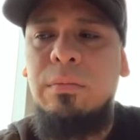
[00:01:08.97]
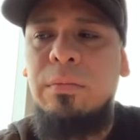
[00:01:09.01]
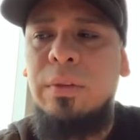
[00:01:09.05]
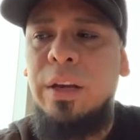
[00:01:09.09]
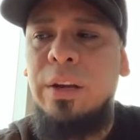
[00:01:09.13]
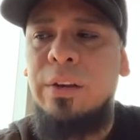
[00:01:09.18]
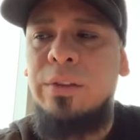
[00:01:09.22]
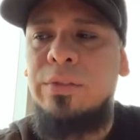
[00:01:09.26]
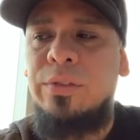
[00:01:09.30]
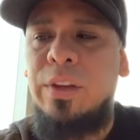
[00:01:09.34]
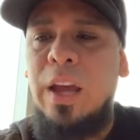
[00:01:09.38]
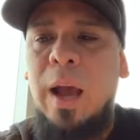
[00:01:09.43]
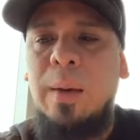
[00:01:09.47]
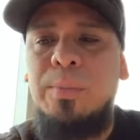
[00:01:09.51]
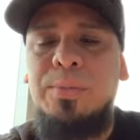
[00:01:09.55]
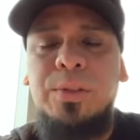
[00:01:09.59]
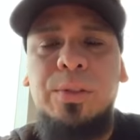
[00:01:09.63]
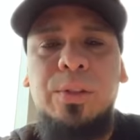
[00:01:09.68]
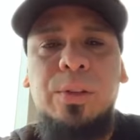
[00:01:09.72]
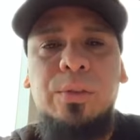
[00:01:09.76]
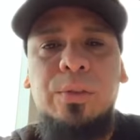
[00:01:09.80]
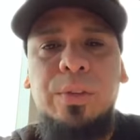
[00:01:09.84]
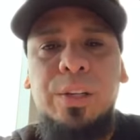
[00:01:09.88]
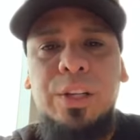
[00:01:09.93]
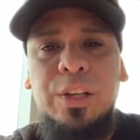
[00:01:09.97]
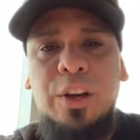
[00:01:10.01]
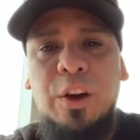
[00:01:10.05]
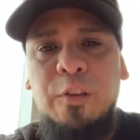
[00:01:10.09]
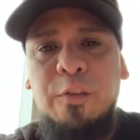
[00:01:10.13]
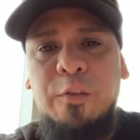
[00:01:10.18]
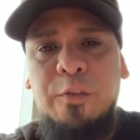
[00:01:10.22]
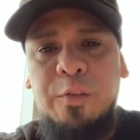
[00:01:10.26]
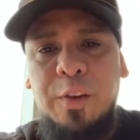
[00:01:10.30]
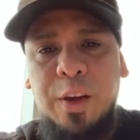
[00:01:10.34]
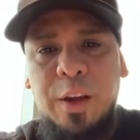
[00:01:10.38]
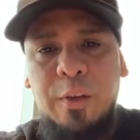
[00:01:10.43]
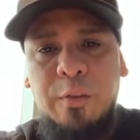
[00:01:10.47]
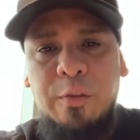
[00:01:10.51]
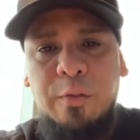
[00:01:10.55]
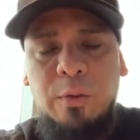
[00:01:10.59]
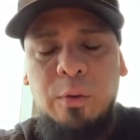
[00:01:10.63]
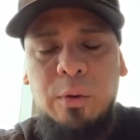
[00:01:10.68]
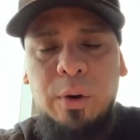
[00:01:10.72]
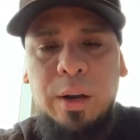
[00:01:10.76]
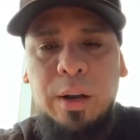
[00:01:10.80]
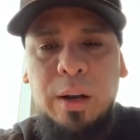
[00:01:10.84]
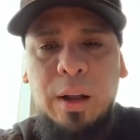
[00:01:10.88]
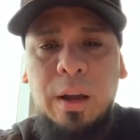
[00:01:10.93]
there's absolutely no fear
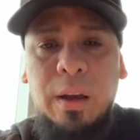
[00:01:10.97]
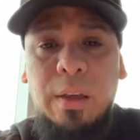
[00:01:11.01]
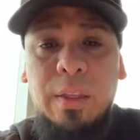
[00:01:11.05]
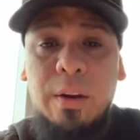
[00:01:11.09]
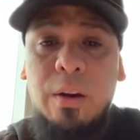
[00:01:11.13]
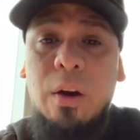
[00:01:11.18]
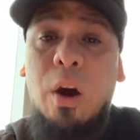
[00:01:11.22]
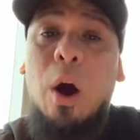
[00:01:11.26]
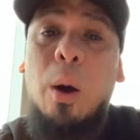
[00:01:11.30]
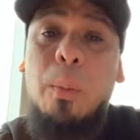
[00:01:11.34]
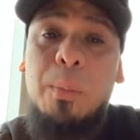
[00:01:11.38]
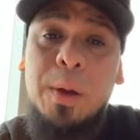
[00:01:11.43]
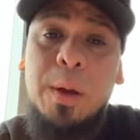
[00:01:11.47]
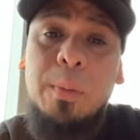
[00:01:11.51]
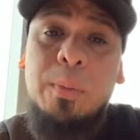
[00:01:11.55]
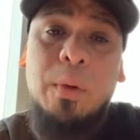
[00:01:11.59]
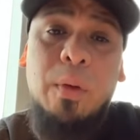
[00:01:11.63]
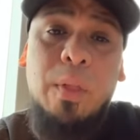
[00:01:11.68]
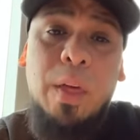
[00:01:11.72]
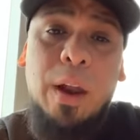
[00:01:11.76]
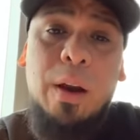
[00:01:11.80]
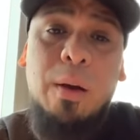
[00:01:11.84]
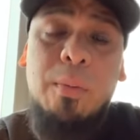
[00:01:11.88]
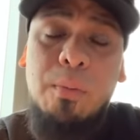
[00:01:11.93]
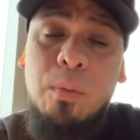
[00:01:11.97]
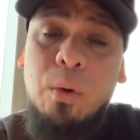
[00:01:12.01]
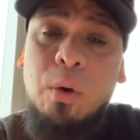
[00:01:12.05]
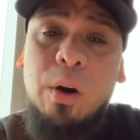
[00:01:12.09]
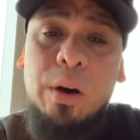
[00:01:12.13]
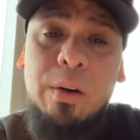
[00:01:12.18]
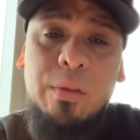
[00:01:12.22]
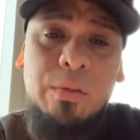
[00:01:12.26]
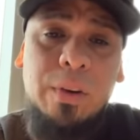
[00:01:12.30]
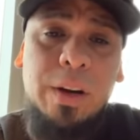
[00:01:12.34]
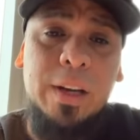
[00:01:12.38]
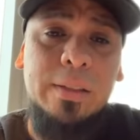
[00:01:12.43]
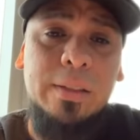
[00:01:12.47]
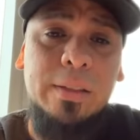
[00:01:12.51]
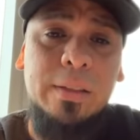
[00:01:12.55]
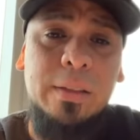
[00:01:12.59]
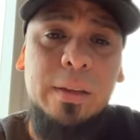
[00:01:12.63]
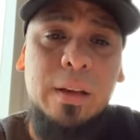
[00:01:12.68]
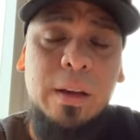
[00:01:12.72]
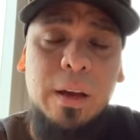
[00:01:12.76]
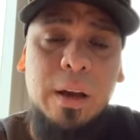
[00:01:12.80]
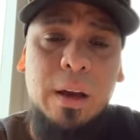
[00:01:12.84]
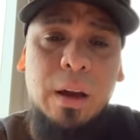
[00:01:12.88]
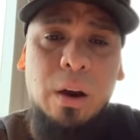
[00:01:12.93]
for it. There are people that are more at risk,
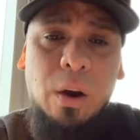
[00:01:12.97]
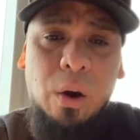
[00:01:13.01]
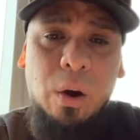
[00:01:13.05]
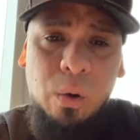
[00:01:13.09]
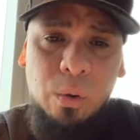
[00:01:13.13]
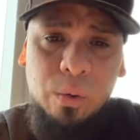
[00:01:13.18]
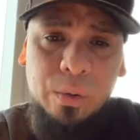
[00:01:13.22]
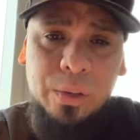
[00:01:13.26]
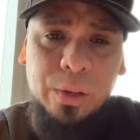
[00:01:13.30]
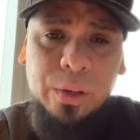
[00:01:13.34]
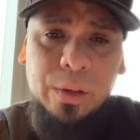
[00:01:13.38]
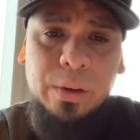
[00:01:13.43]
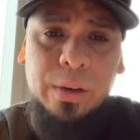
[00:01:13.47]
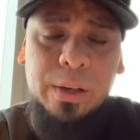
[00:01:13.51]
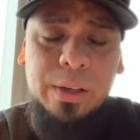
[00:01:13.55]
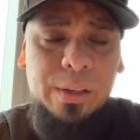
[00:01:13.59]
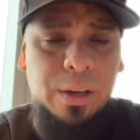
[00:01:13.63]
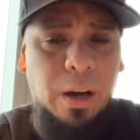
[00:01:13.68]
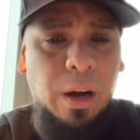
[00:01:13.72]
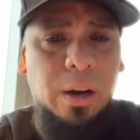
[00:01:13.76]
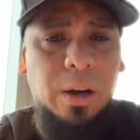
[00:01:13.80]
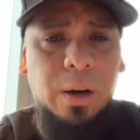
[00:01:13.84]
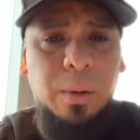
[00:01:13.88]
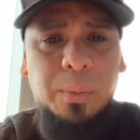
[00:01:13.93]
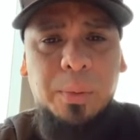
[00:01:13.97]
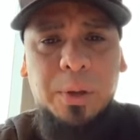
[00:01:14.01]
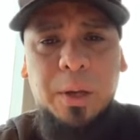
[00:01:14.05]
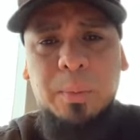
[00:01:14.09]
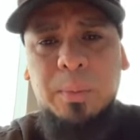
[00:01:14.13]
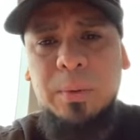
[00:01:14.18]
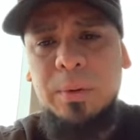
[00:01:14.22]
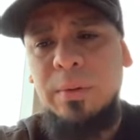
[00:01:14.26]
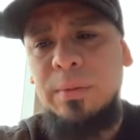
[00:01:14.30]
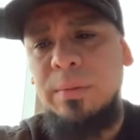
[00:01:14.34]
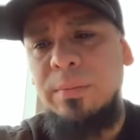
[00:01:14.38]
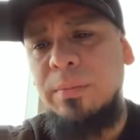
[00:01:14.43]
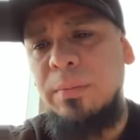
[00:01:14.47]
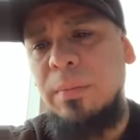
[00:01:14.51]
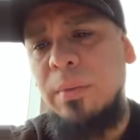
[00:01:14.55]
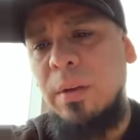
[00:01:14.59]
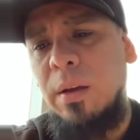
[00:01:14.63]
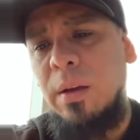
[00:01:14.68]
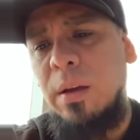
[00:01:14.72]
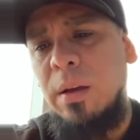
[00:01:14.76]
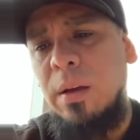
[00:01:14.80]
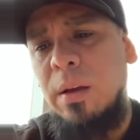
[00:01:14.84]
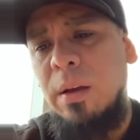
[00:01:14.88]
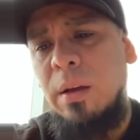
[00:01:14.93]
older and younger people.
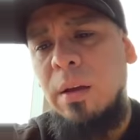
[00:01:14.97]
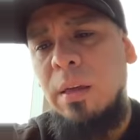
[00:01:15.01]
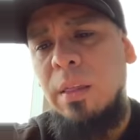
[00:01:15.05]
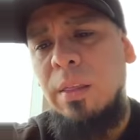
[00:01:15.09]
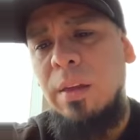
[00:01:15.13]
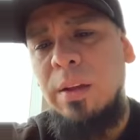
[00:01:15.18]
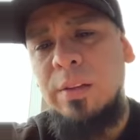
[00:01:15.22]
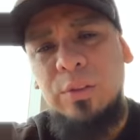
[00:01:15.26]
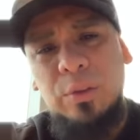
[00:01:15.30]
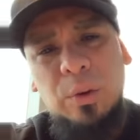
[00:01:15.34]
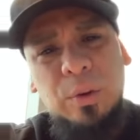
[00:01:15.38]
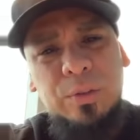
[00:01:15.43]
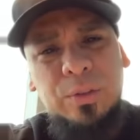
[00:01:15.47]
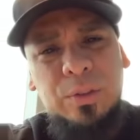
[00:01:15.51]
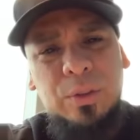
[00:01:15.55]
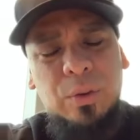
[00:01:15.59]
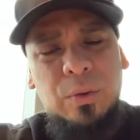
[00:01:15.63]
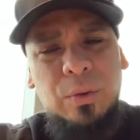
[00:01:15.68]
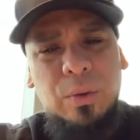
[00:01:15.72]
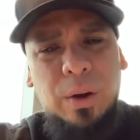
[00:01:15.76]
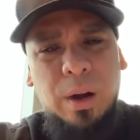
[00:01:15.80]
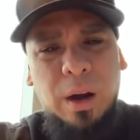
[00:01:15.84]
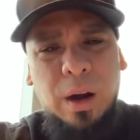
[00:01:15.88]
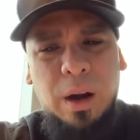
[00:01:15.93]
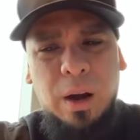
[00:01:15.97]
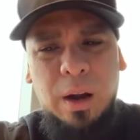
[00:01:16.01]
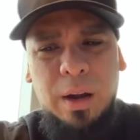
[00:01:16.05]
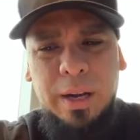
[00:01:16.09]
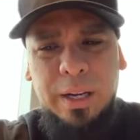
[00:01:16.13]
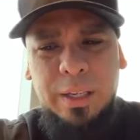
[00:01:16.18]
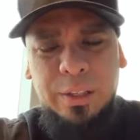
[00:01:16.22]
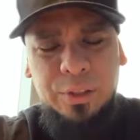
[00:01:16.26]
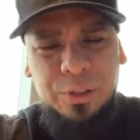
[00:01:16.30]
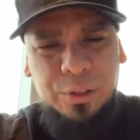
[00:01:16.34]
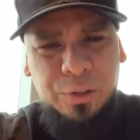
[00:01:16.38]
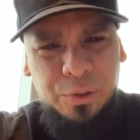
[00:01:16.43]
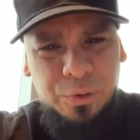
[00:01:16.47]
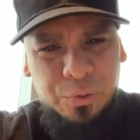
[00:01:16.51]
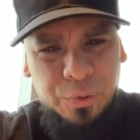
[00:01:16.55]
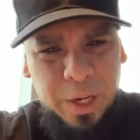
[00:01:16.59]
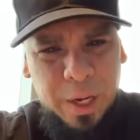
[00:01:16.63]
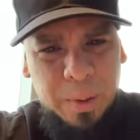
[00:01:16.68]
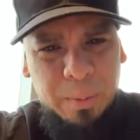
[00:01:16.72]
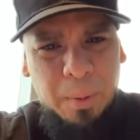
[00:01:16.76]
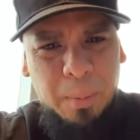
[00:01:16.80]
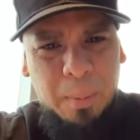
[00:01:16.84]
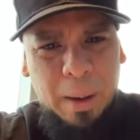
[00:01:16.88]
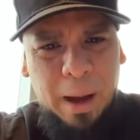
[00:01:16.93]
There's also an
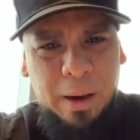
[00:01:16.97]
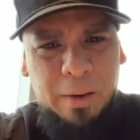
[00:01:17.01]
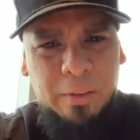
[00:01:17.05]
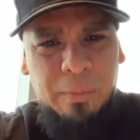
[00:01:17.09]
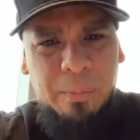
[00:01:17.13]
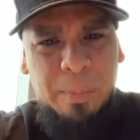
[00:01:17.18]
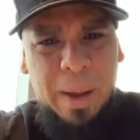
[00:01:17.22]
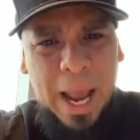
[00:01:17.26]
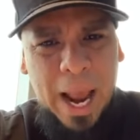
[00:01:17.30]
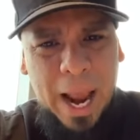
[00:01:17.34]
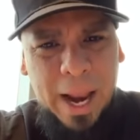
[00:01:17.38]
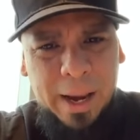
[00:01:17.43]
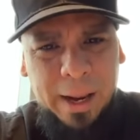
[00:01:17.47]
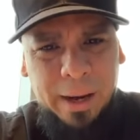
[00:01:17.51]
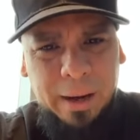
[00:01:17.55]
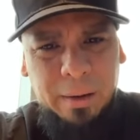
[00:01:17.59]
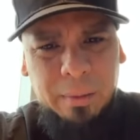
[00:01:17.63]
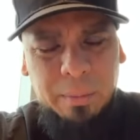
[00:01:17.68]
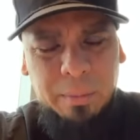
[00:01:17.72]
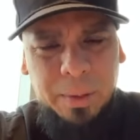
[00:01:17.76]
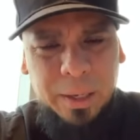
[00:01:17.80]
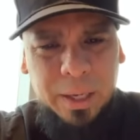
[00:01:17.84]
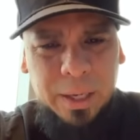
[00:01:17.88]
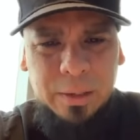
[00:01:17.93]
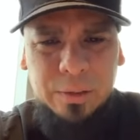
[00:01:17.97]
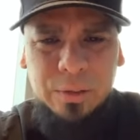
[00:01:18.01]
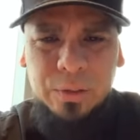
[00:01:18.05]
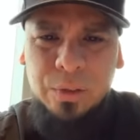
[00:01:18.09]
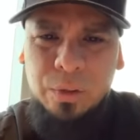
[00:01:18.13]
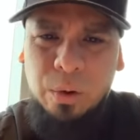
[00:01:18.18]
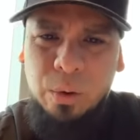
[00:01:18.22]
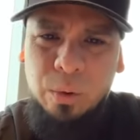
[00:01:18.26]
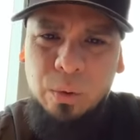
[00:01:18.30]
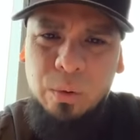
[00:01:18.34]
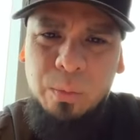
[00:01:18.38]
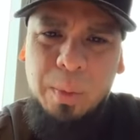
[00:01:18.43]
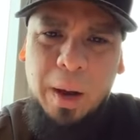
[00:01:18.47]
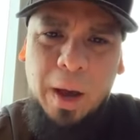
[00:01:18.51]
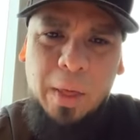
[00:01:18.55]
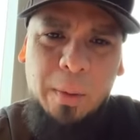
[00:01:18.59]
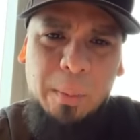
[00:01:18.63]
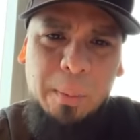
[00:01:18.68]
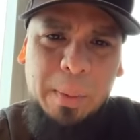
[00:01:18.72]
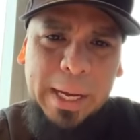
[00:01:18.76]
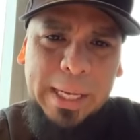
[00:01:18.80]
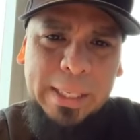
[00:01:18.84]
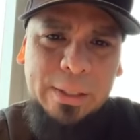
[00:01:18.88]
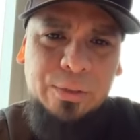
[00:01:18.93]
extreme amount of panic being sold by the
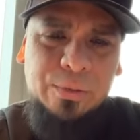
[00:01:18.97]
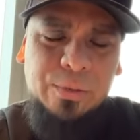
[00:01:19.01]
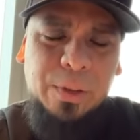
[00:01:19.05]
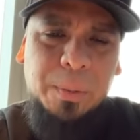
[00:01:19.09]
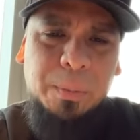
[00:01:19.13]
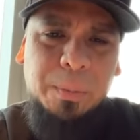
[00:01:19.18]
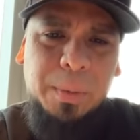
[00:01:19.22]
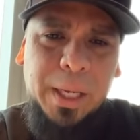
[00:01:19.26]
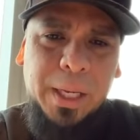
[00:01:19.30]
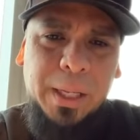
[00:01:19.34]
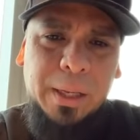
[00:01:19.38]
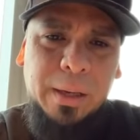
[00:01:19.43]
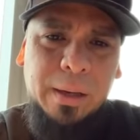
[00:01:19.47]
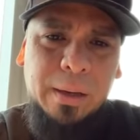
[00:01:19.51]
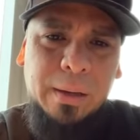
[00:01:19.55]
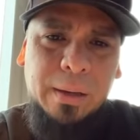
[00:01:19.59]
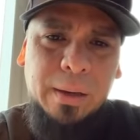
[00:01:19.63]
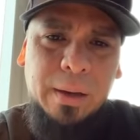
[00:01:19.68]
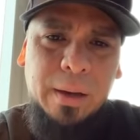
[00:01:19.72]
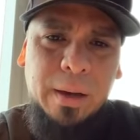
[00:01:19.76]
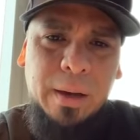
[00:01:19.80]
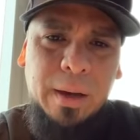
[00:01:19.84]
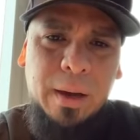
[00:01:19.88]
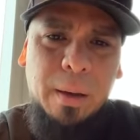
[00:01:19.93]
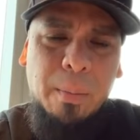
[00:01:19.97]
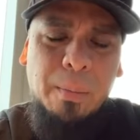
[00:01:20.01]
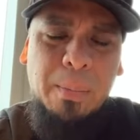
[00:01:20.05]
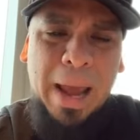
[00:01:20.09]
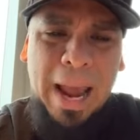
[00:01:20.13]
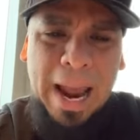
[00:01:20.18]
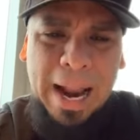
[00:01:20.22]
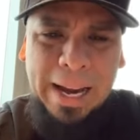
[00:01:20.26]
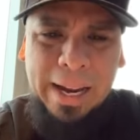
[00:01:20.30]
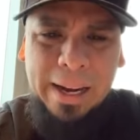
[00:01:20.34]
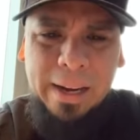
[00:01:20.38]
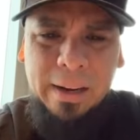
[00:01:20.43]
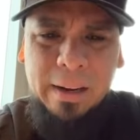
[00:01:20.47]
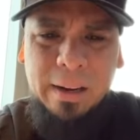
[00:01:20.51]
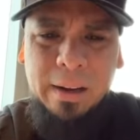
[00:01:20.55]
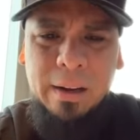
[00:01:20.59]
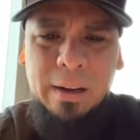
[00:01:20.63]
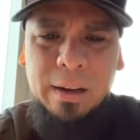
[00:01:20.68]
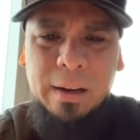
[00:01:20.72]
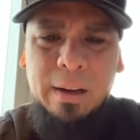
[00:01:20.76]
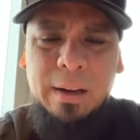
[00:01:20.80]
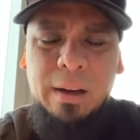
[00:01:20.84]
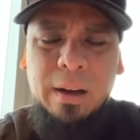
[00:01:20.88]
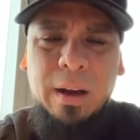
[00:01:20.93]
mainstream media. Panic
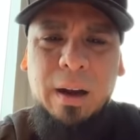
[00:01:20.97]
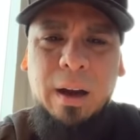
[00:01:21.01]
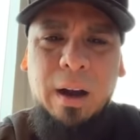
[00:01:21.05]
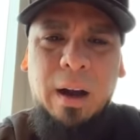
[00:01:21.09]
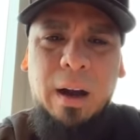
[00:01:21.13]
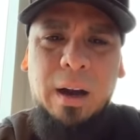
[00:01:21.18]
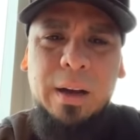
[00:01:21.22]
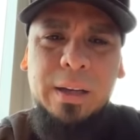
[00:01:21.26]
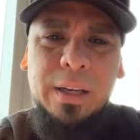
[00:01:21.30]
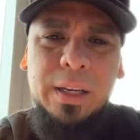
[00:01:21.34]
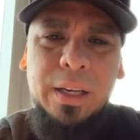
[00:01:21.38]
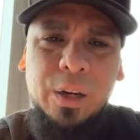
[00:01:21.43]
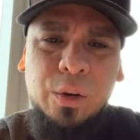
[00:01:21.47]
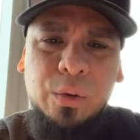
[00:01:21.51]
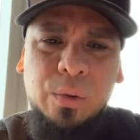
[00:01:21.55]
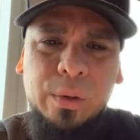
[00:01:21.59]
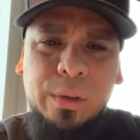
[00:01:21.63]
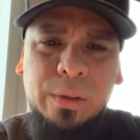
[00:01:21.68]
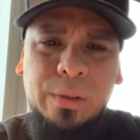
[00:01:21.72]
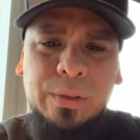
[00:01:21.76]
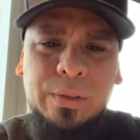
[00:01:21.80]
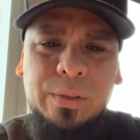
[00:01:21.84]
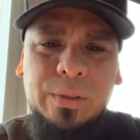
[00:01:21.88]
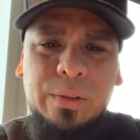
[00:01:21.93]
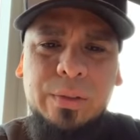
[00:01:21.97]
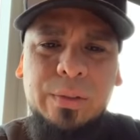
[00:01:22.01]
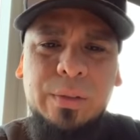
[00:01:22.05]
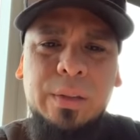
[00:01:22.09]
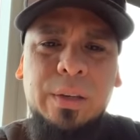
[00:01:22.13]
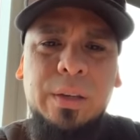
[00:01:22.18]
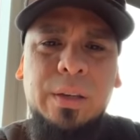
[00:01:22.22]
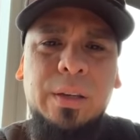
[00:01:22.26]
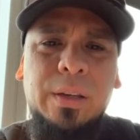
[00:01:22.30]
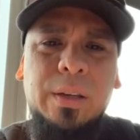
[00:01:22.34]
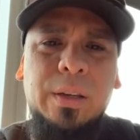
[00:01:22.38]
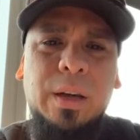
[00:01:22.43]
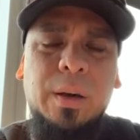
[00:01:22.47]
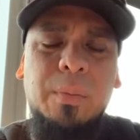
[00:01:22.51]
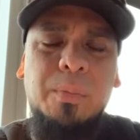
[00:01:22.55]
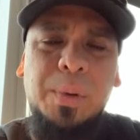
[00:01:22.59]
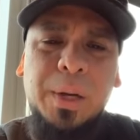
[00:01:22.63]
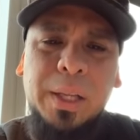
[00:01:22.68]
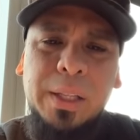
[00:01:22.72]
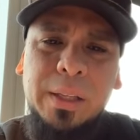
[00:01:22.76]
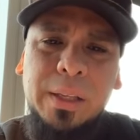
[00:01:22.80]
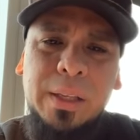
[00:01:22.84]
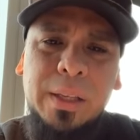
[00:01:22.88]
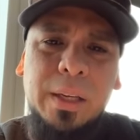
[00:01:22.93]
equals the
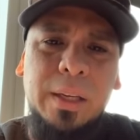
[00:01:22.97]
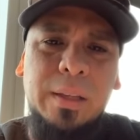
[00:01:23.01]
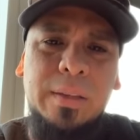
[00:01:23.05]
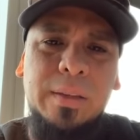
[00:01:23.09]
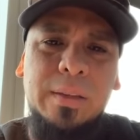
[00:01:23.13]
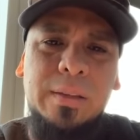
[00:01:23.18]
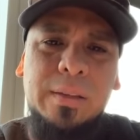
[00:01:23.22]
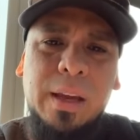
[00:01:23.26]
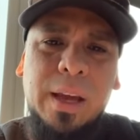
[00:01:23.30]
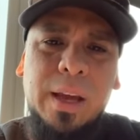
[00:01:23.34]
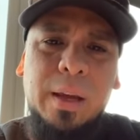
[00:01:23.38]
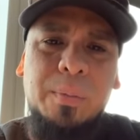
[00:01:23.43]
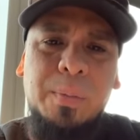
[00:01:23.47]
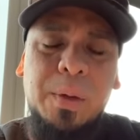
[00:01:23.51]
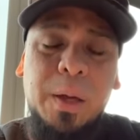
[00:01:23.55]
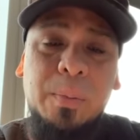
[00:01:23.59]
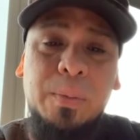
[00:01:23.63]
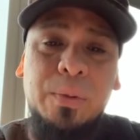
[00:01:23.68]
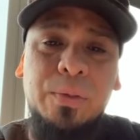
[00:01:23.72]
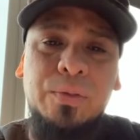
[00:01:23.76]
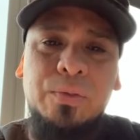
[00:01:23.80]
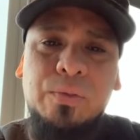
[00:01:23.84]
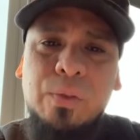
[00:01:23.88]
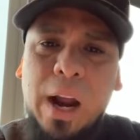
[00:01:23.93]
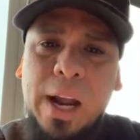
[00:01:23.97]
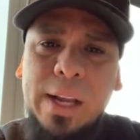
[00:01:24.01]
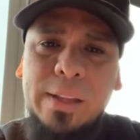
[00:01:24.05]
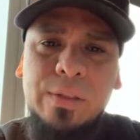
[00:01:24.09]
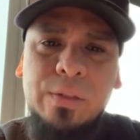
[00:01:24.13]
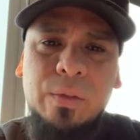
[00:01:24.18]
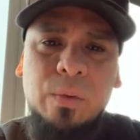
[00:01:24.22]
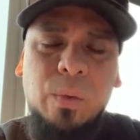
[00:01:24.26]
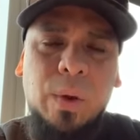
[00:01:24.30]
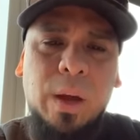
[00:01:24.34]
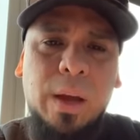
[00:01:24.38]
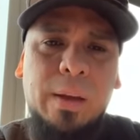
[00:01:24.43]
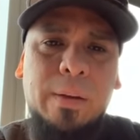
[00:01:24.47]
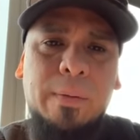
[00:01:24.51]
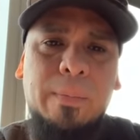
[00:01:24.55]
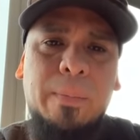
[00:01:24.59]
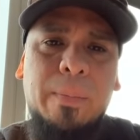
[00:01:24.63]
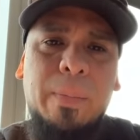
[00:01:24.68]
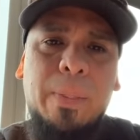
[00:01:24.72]
ability to take people's rights away.